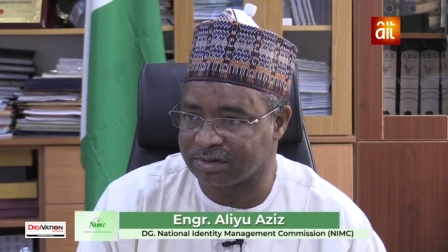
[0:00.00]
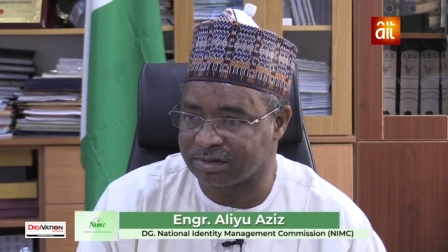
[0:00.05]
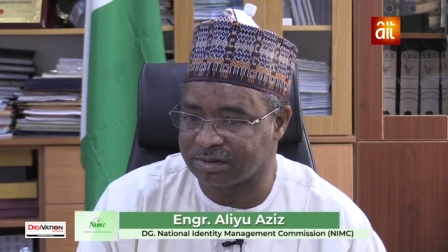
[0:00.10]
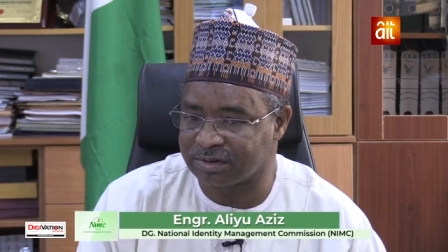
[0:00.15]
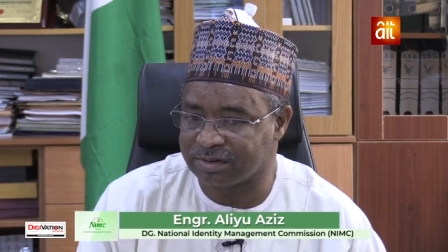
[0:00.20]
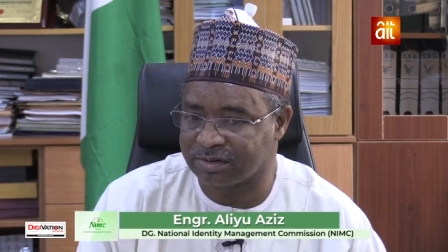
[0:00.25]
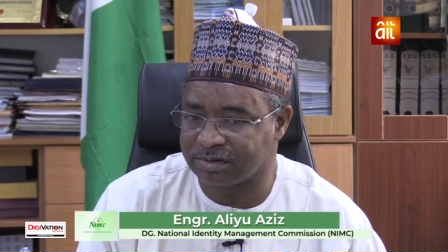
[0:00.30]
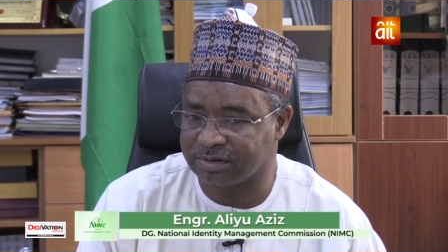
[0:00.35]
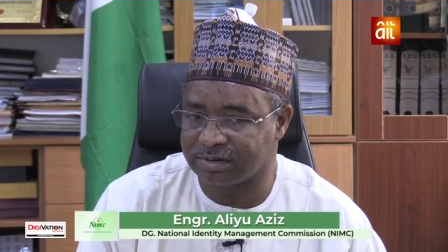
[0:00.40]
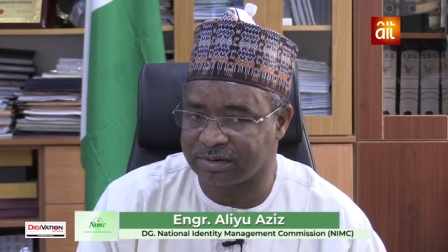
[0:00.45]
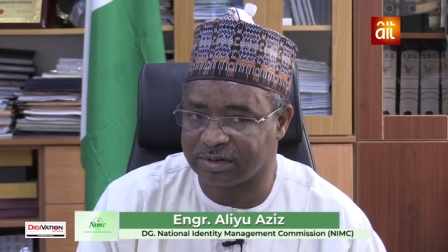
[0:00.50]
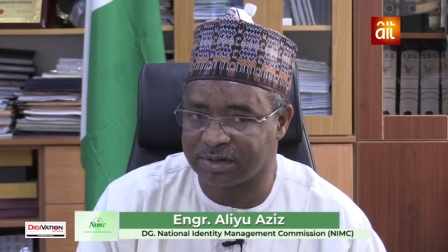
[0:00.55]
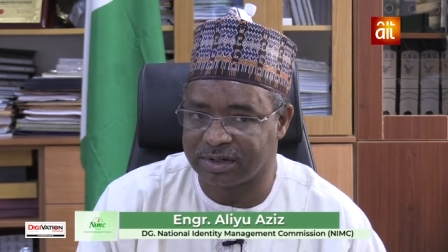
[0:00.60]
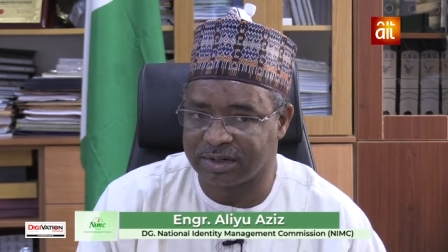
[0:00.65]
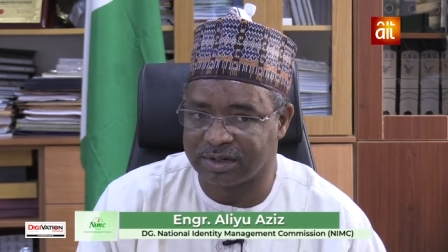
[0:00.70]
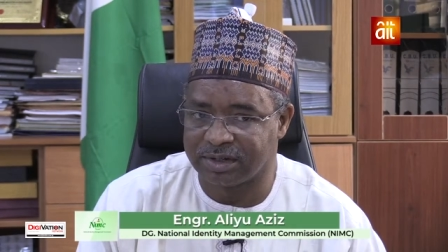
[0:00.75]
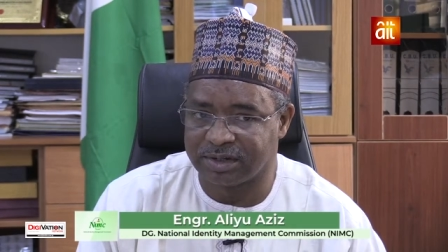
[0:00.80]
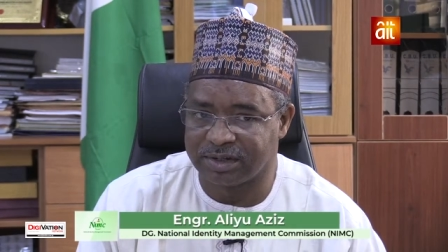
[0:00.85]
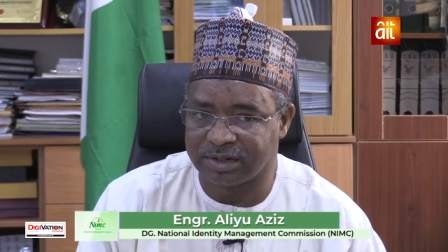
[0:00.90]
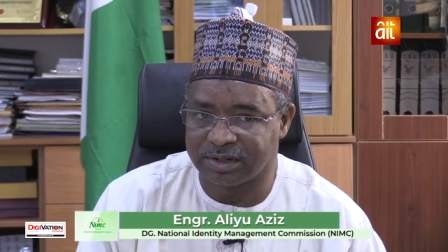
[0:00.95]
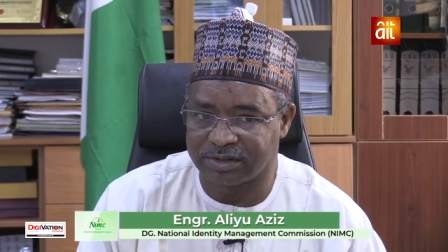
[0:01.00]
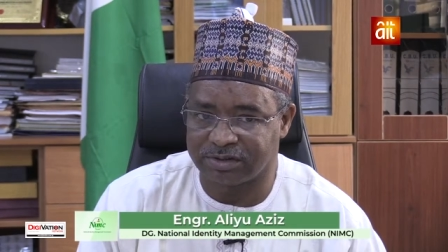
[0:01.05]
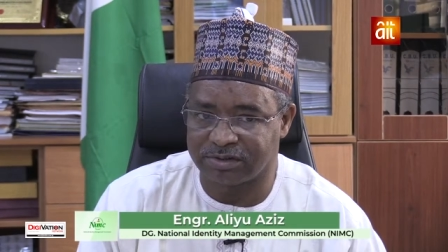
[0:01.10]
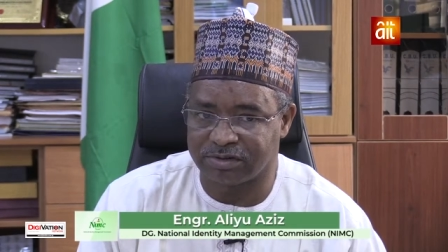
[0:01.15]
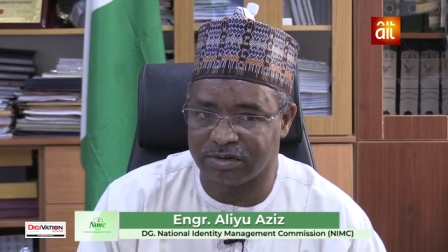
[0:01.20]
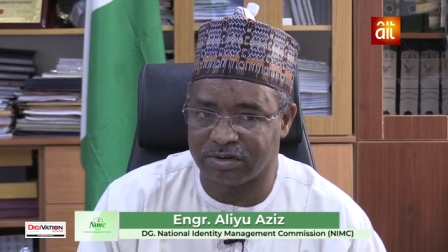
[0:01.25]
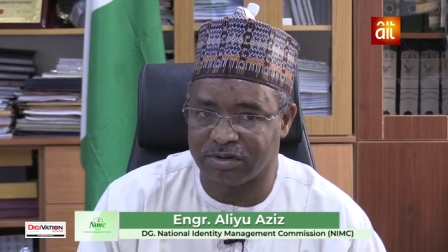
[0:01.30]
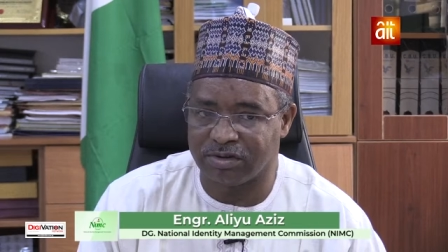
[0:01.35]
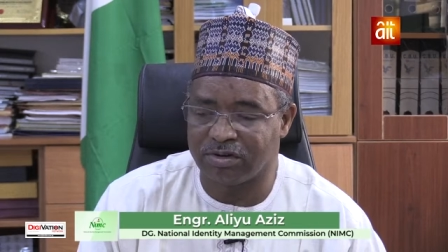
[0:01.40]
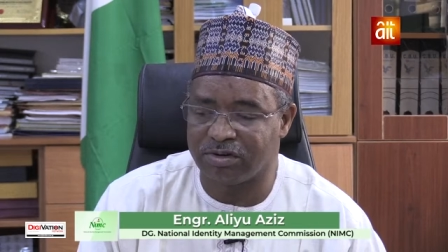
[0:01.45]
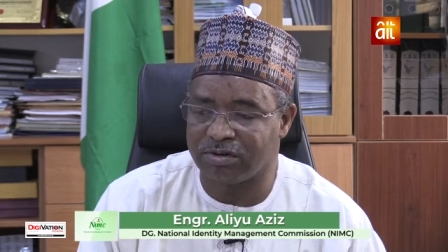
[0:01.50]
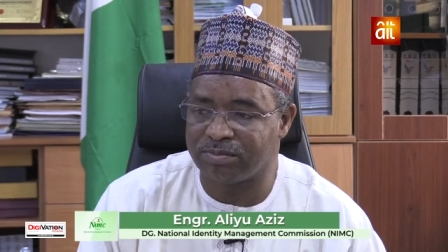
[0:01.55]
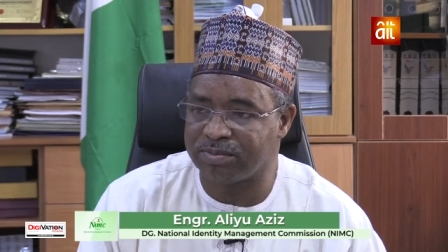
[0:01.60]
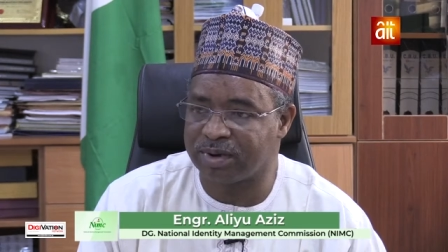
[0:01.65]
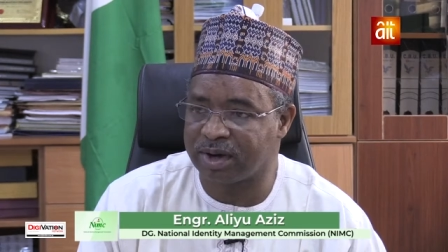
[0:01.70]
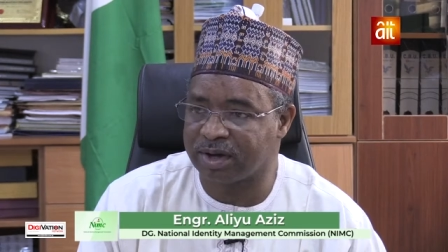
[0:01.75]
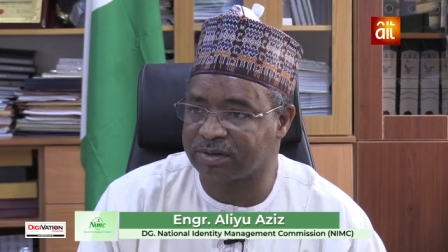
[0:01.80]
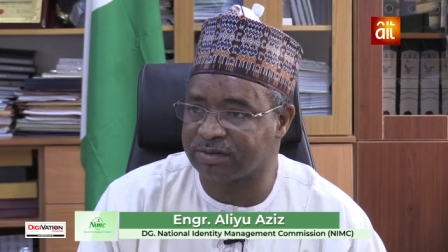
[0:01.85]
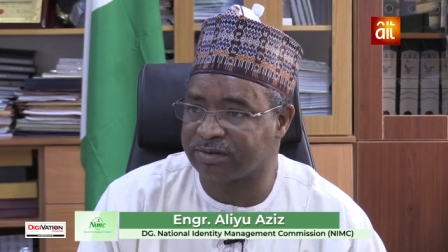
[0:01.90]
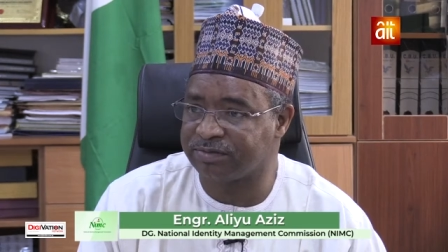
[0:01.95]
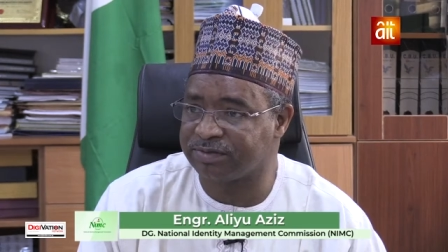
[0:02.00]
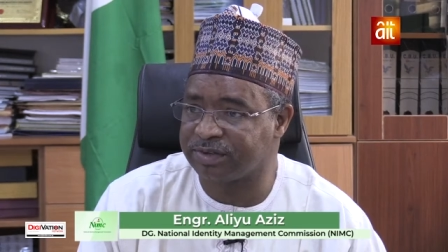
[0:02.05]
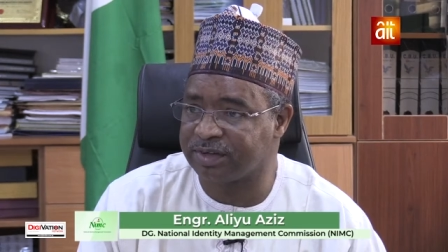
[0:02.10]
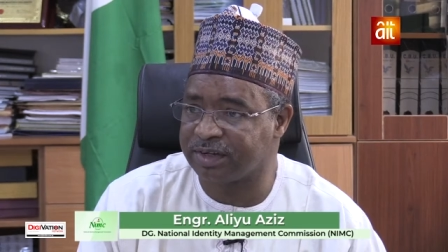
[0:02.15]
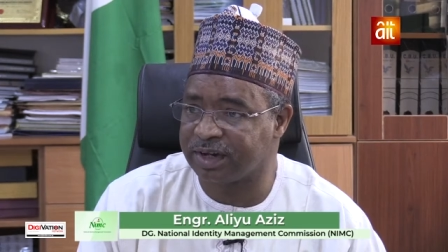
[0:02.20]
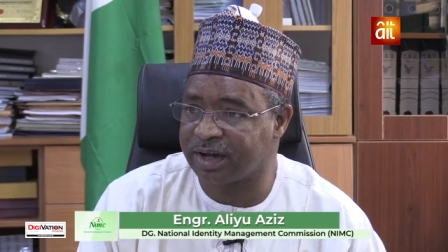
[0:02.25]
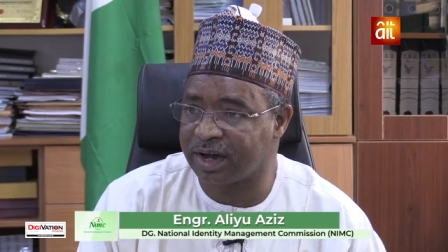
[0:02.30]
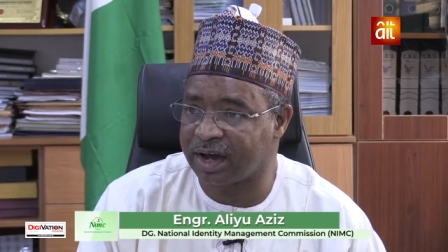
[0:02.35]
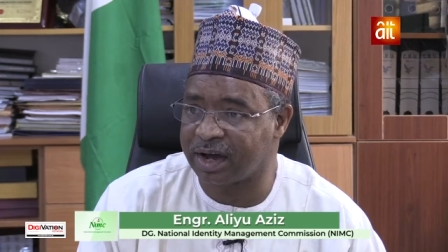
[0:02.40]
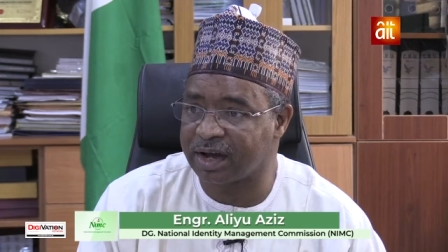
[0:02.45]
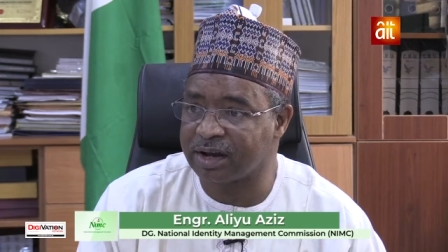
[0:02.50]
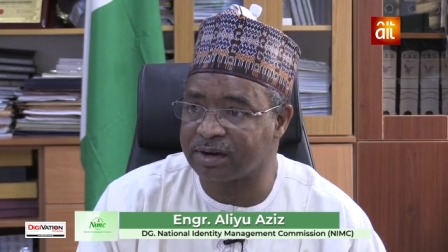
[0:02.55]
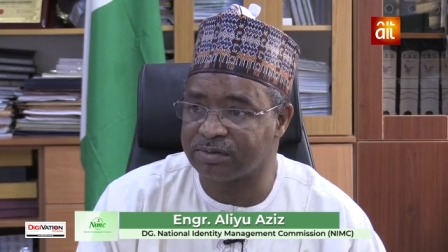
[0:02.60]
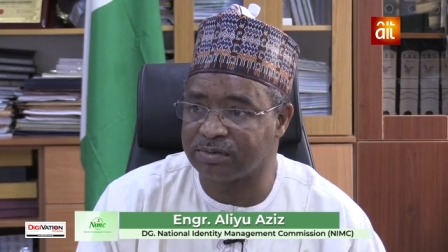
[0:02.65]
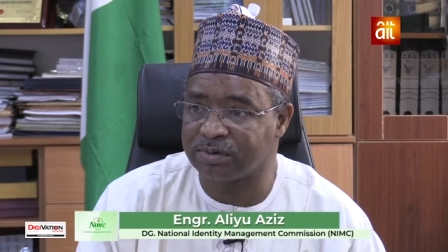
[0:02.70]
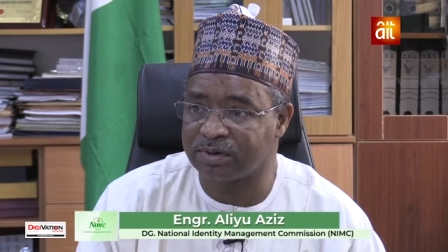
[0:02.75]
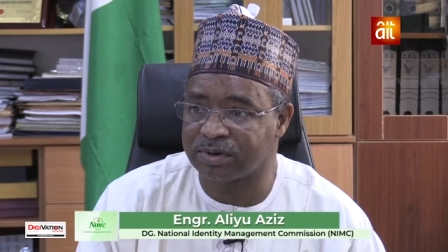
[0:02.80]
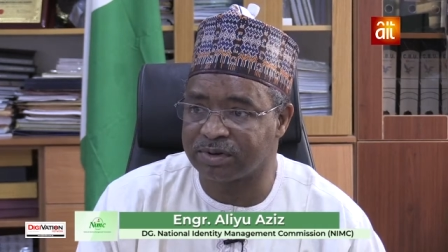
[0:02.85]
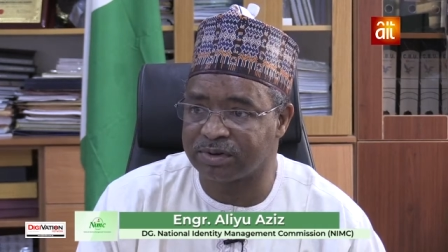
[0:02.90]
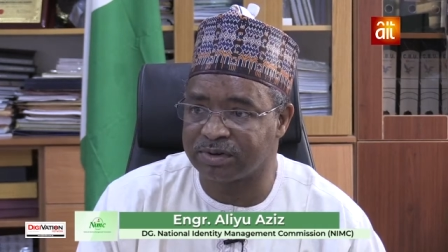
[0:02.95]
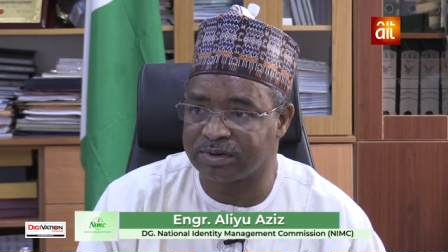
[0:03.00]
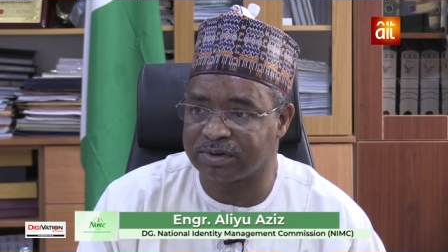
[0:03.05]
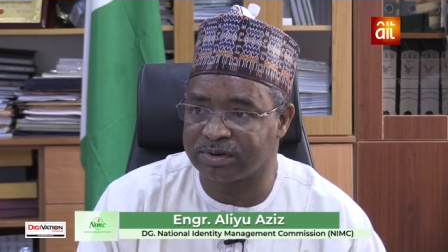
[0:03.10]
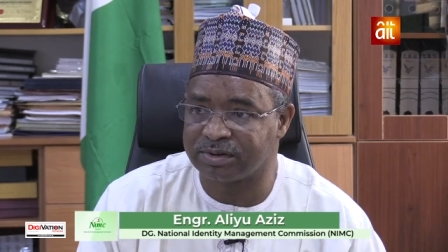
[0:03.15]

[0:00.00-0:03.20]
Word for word: So it's all part of the hard work